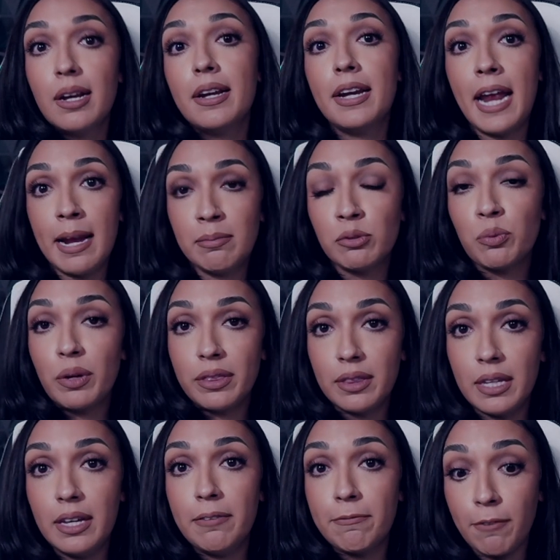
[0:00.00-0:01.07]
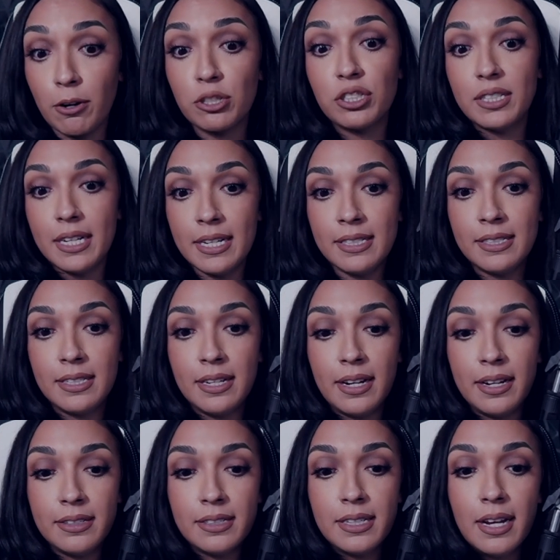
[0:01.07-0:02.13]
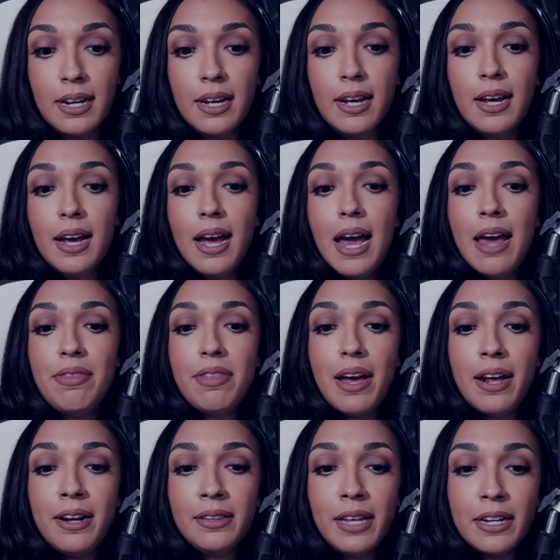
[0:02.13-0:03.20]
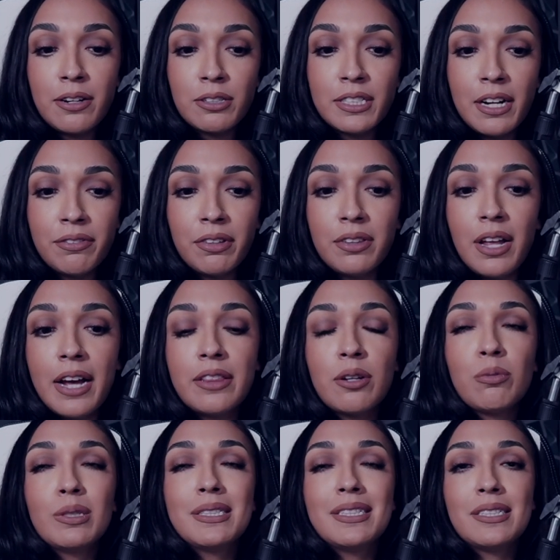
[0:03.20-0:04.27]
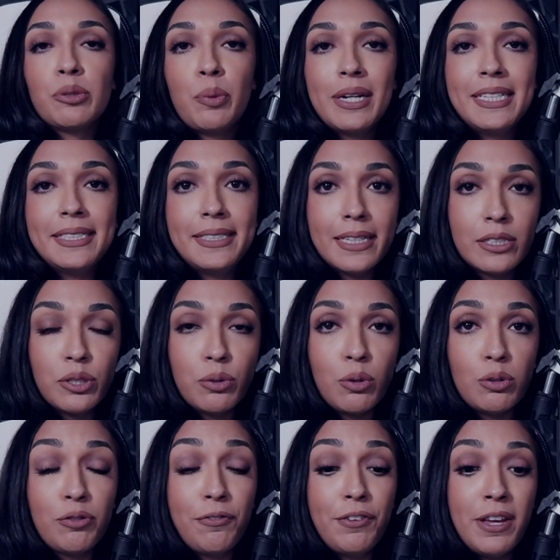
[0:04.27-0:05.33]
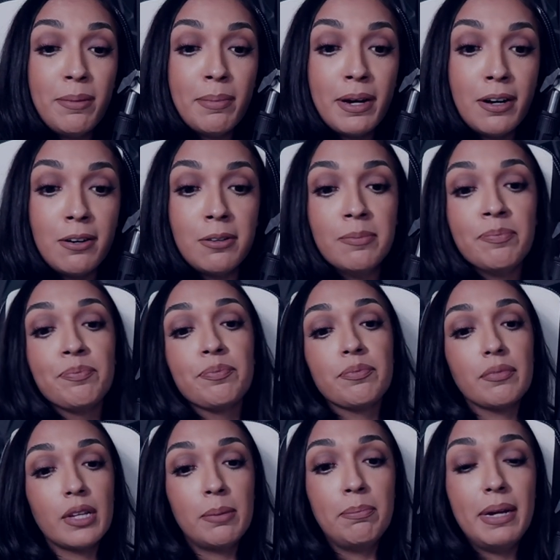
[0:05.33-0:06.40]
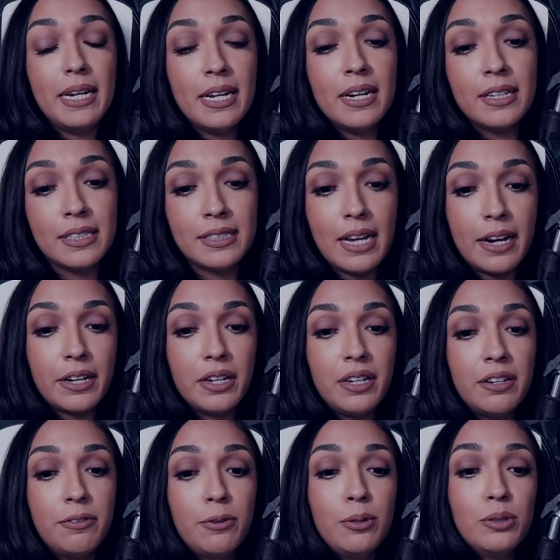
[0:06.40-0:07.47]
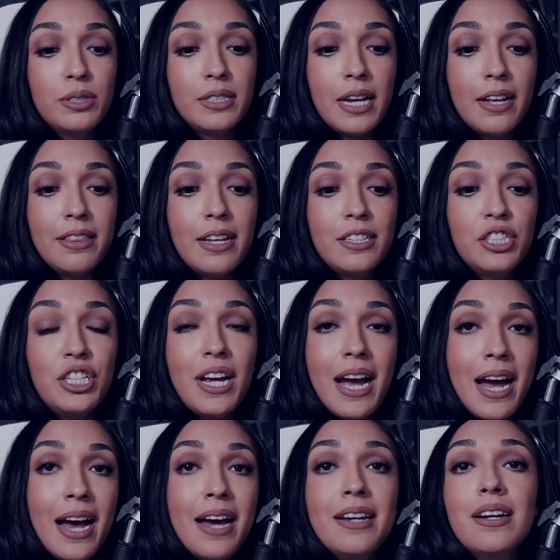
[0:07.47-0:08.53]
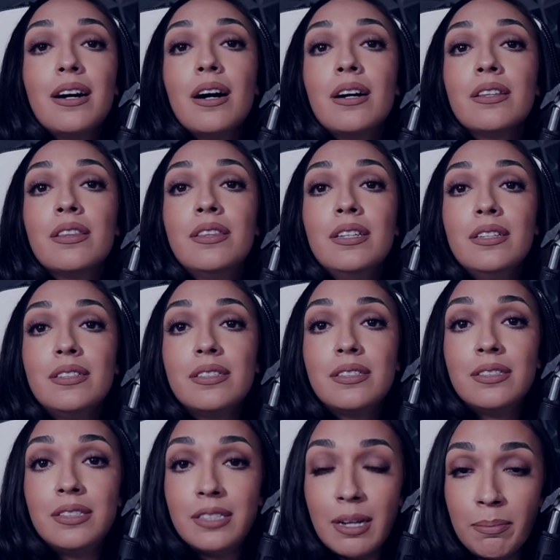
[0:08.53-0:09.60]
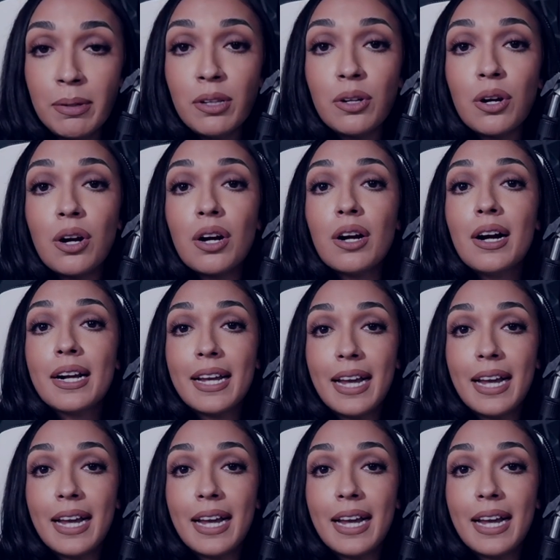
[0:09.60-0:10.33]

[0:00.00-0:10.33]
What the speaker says: named with the first incident. And then later down the line, there was a 26-year-old female media executive who said that she had the similar